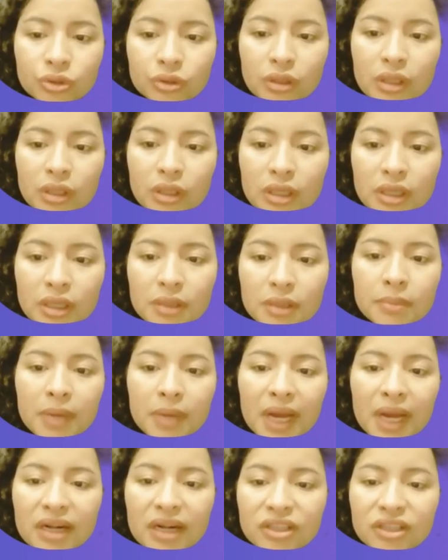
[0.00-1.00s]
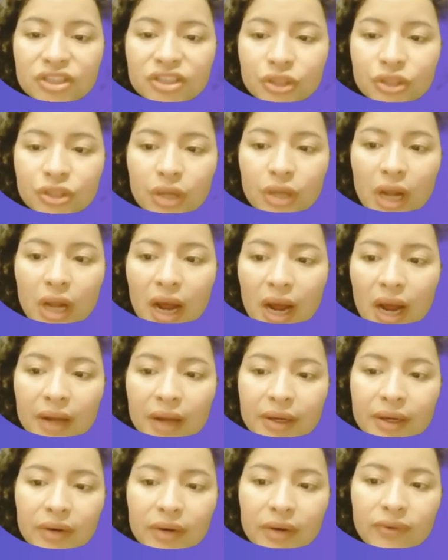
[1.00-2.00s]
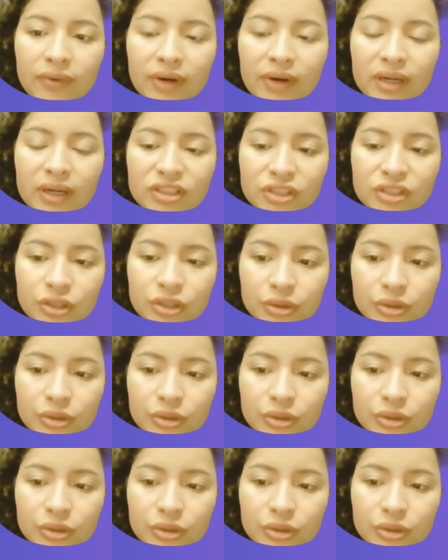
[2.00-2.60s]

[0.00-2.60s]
inversion, and eversion.